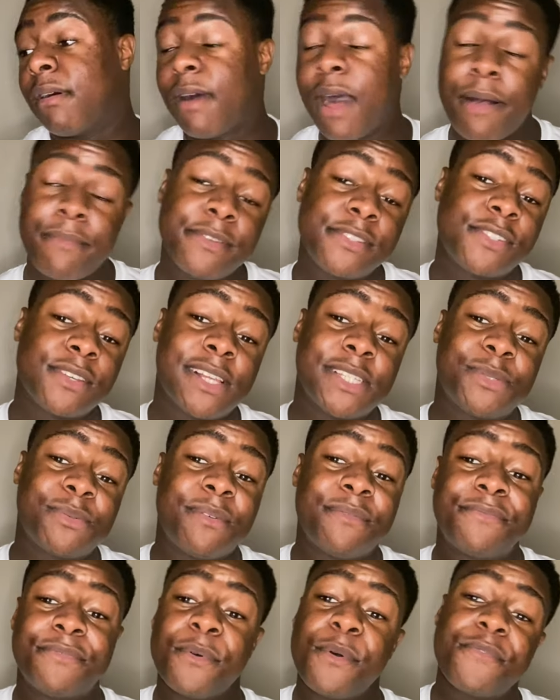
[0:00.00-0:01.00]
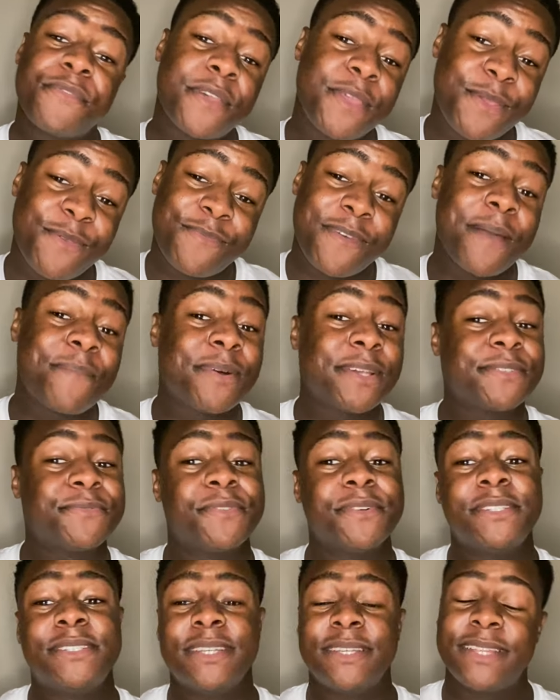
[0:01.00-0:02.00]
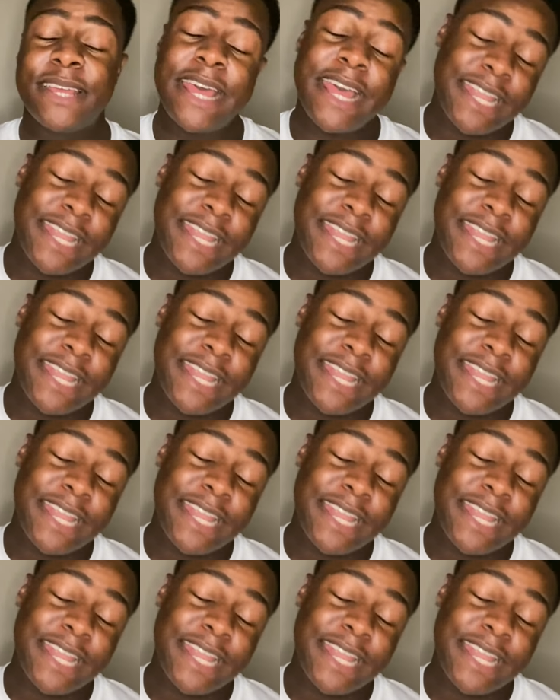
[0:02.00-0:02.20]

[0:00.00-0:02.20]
I'm the such One for. Thank you very much for watching.